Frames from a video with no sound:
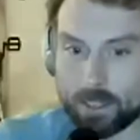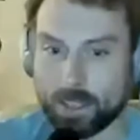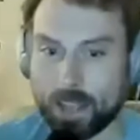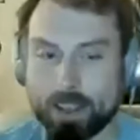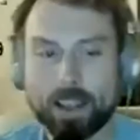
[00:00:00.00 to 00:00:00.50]

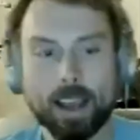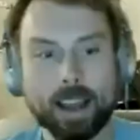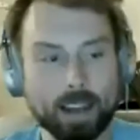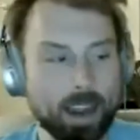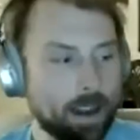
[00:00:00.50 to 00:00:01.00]
say.
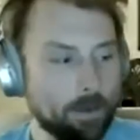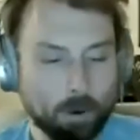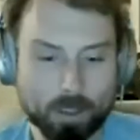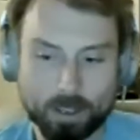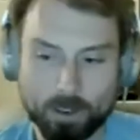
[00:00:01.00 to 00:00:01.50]
Yeah, I didn't
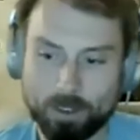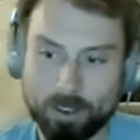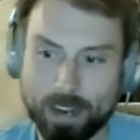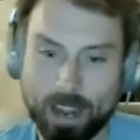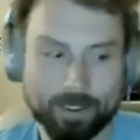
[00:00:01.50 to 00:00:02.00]
put two and two
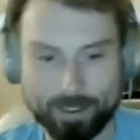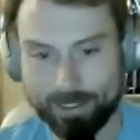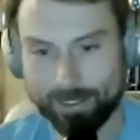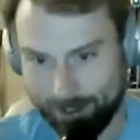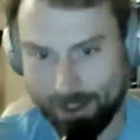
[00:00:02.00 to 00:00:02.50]
together
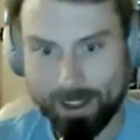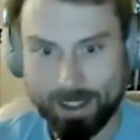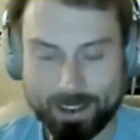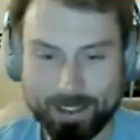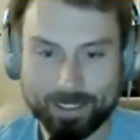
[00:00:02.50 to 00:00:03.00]

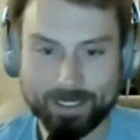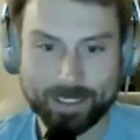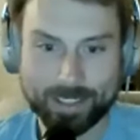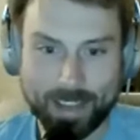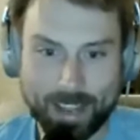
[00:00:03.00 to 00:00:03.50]
until
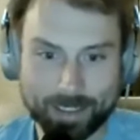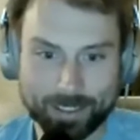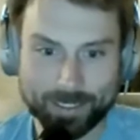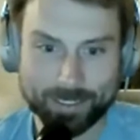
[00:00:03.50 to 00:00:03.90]
just now.